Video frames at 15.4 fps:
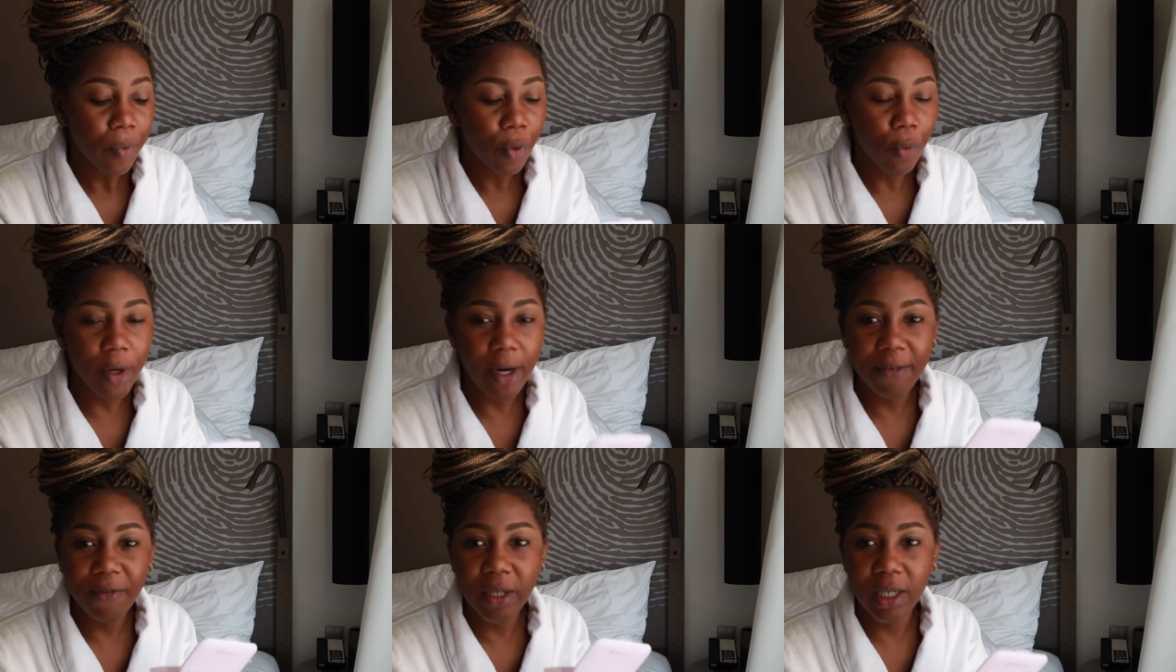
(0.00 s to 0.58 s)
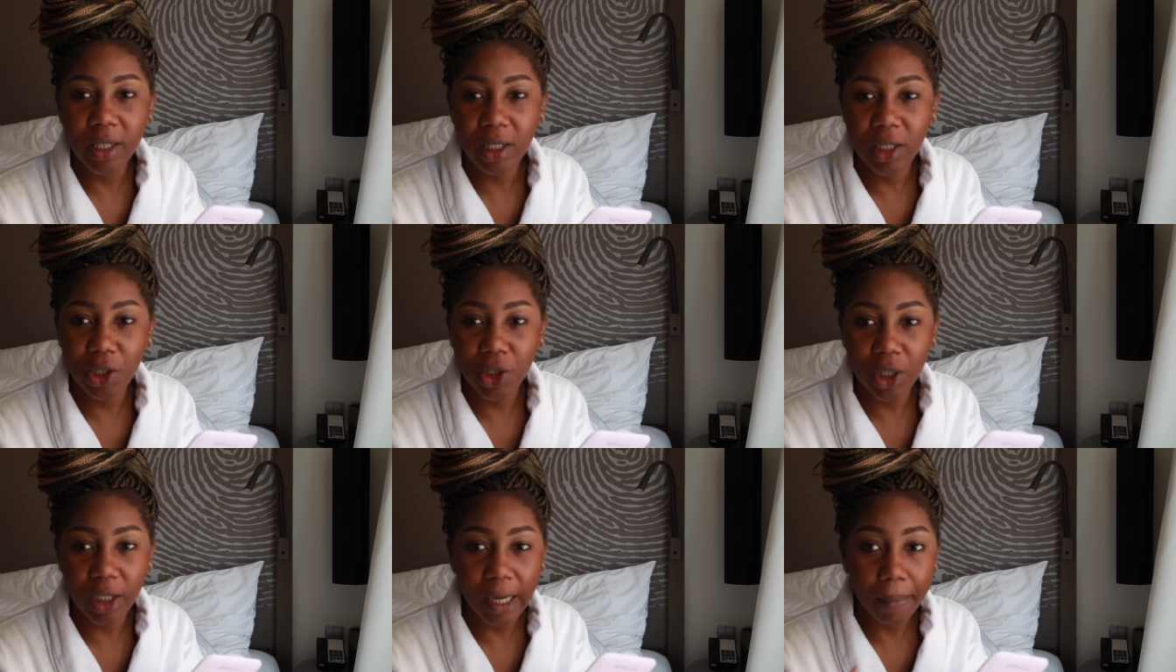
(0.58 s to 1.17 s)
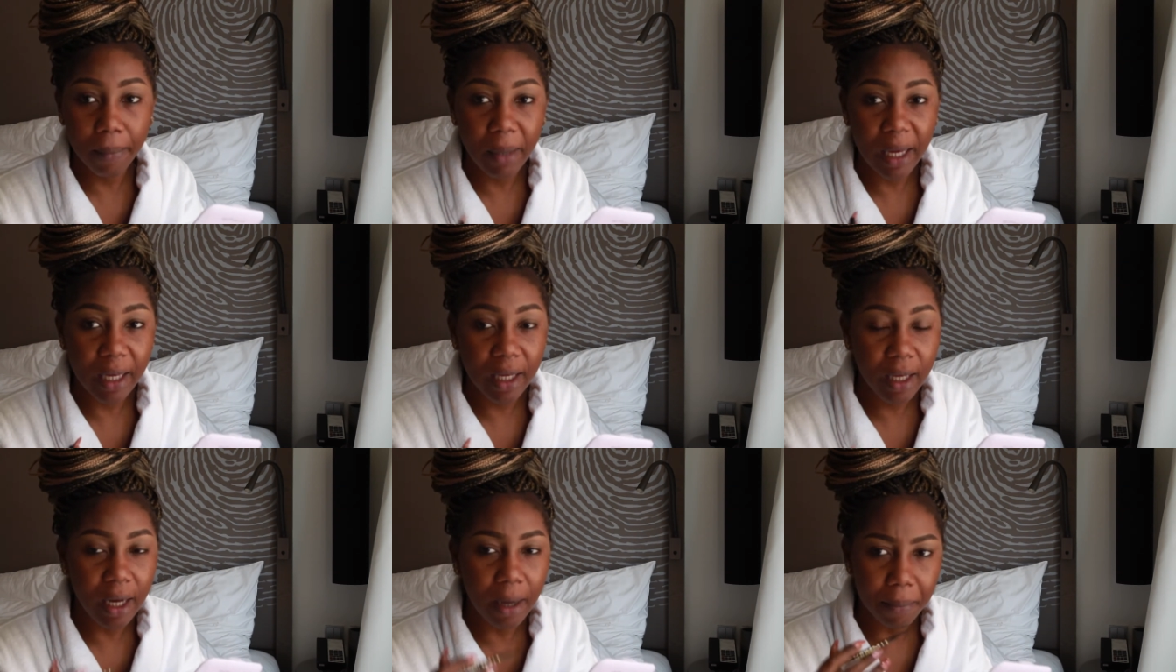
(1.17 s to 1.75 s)
whatever decision I'm
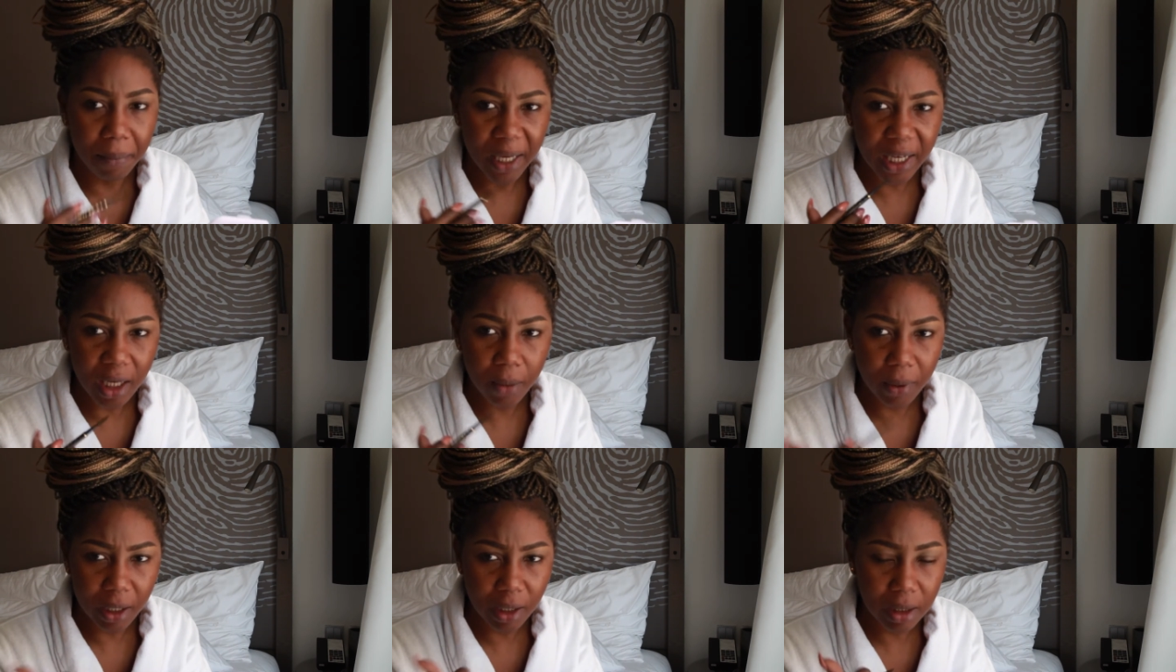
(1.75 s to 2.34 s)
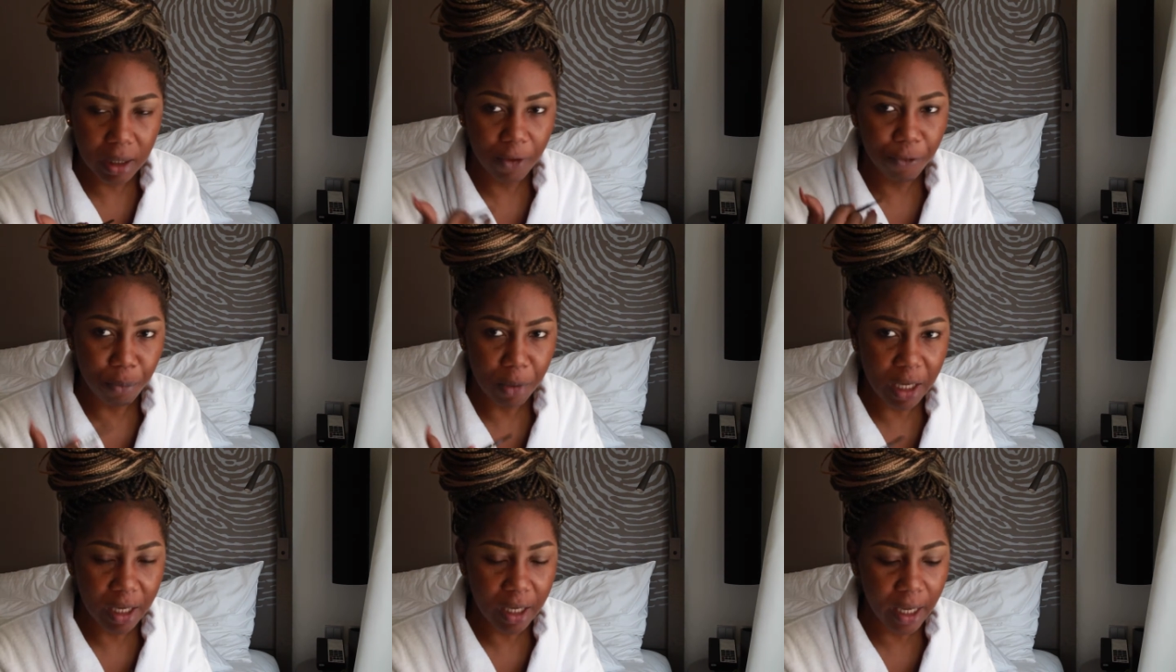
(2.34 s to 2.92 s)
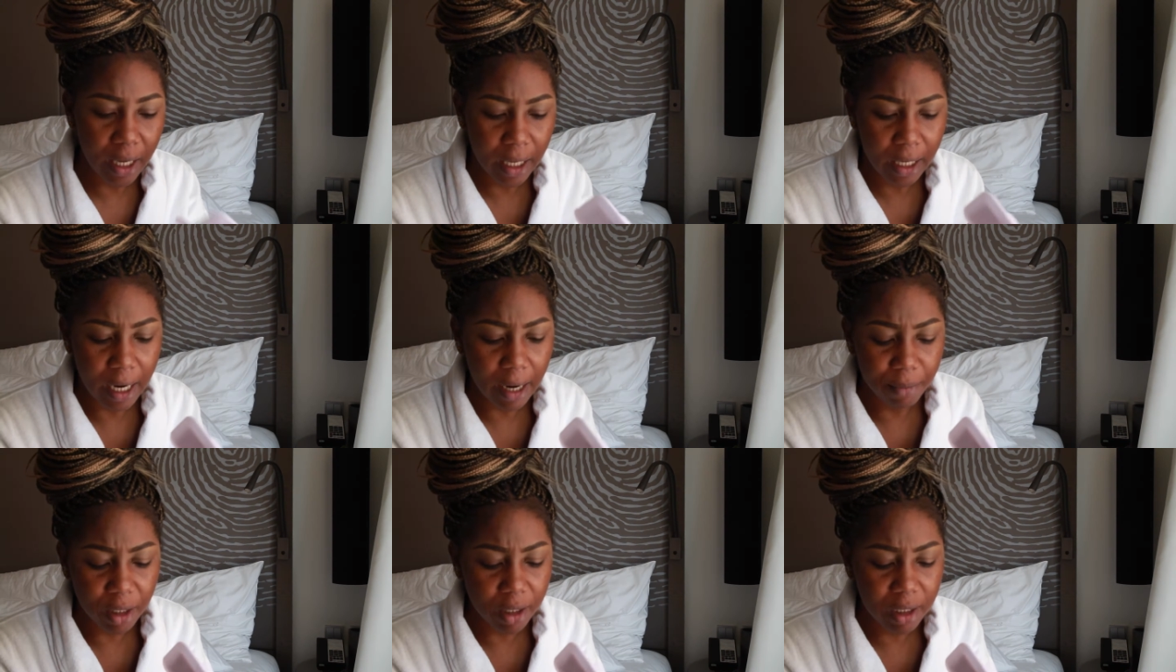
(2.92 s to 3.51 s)
making it because of me, and
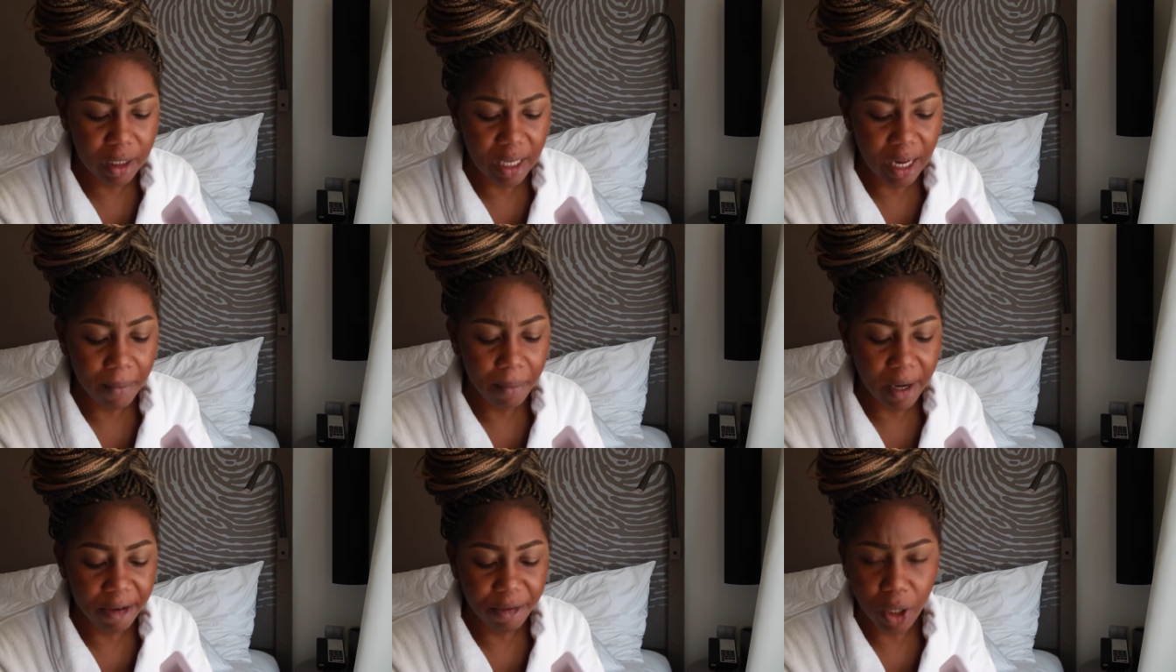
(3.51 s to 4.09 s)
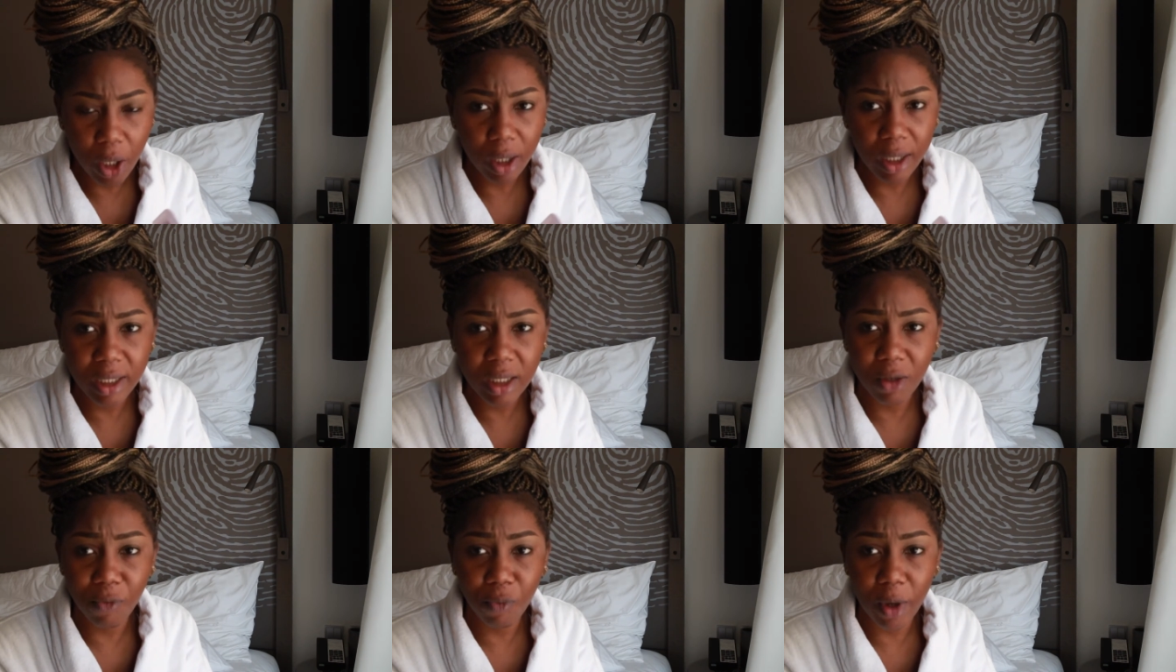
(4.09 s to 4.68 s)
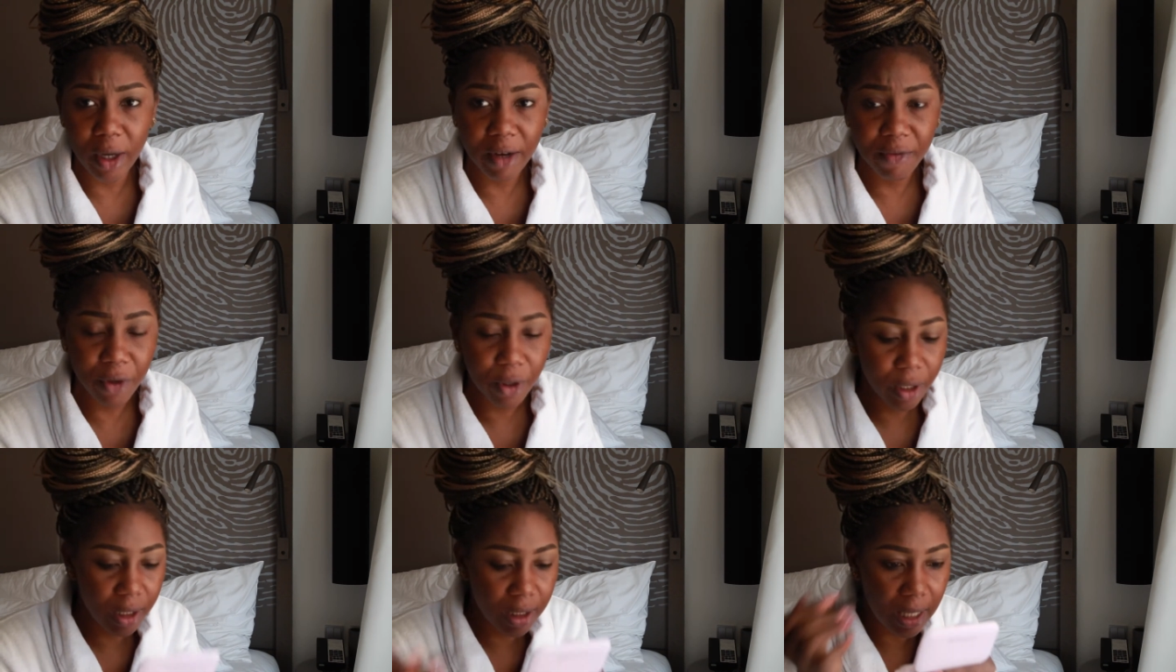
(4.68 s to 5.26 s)
I'm gonna stand by regardless of whatever
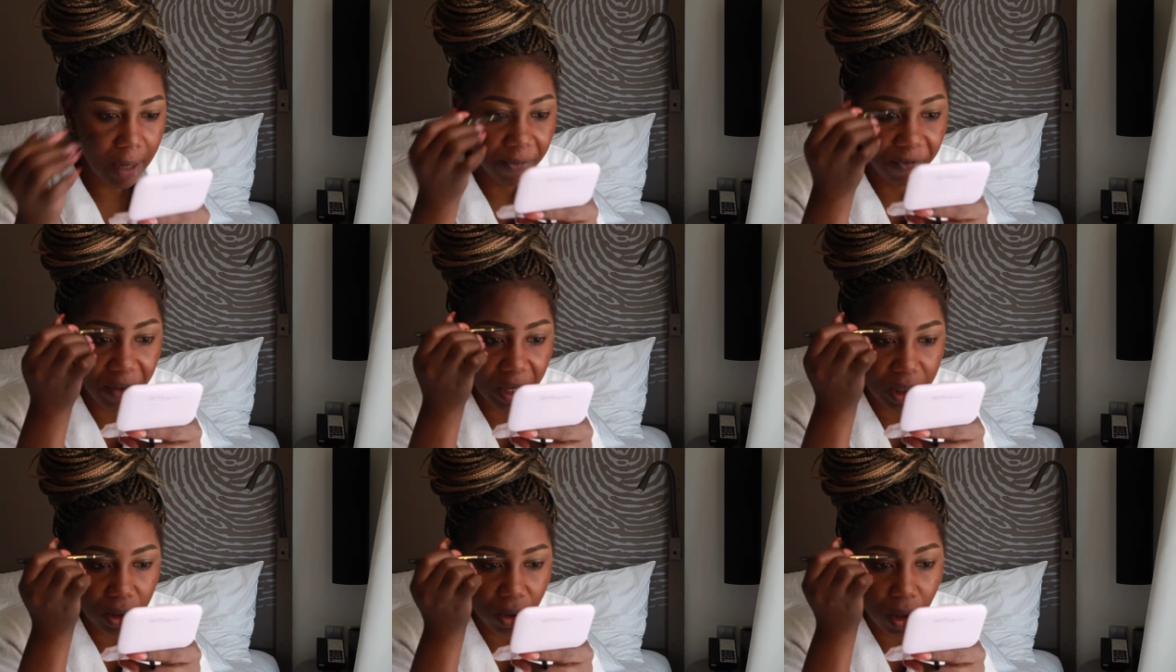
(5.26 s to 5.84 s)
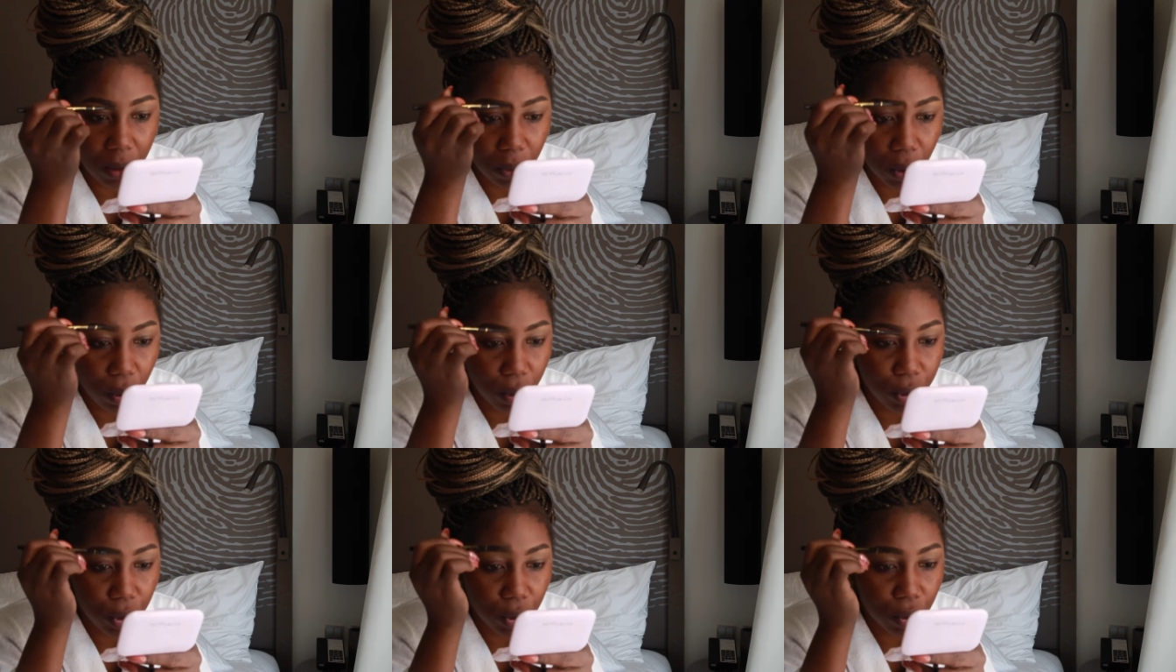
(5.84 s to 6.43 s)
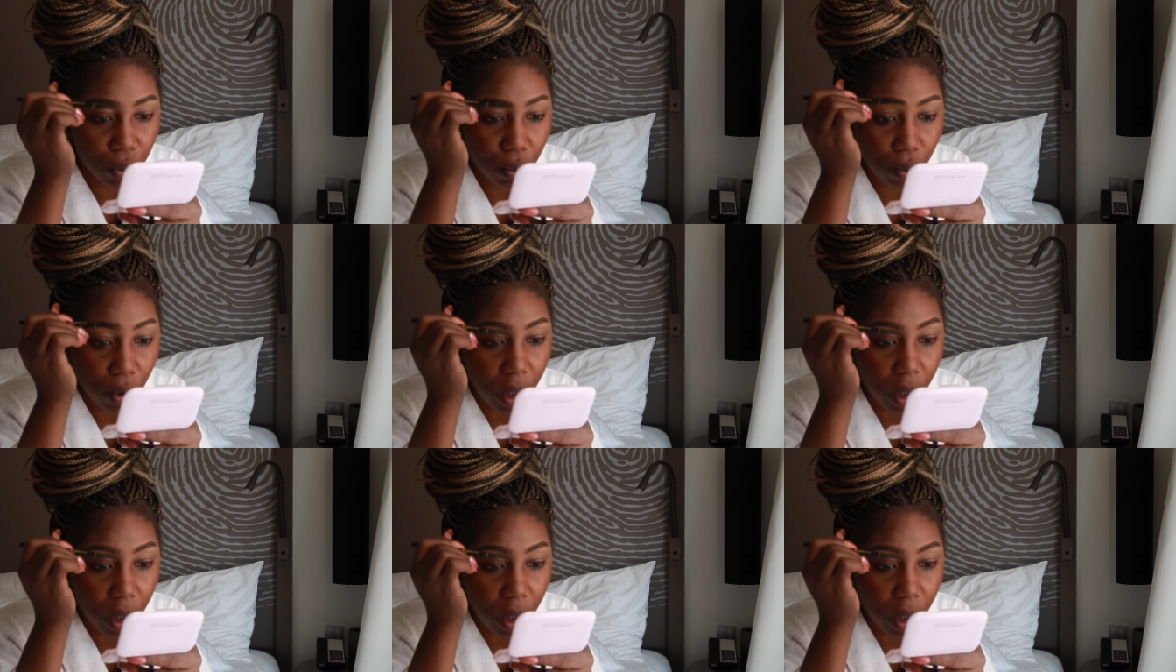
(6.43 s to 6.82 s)
it is I'm facing or I'm going through.